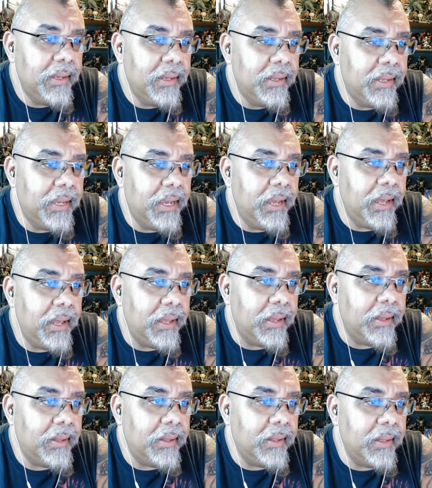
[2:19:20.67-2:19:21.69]
Yeah,
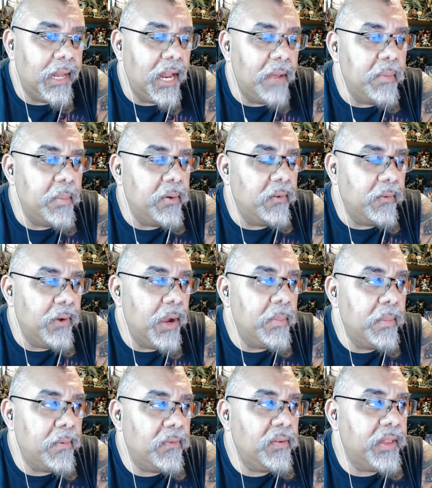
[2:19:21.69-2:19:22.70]
and I remember, I
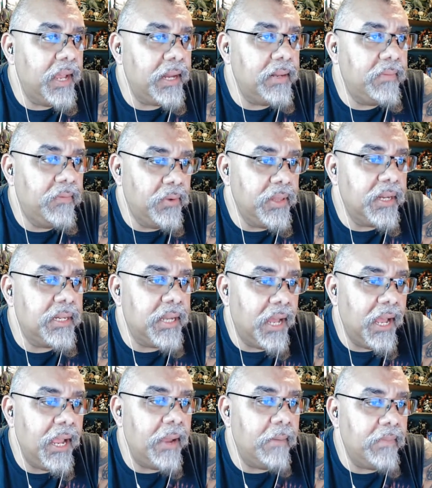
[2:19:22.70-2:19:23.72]
remember for that for the
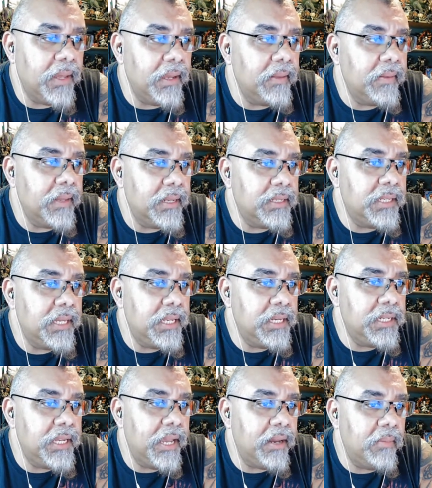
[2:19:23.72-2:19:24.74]
time that that C
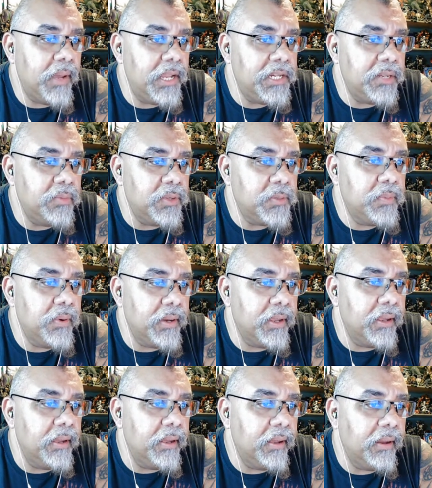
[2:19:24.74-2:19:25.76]
G animation was pretty
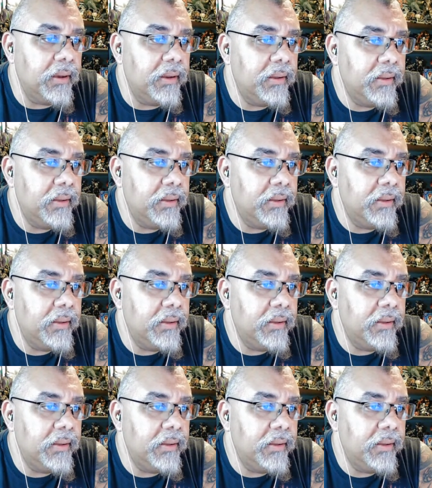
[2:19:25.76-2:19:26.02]
good,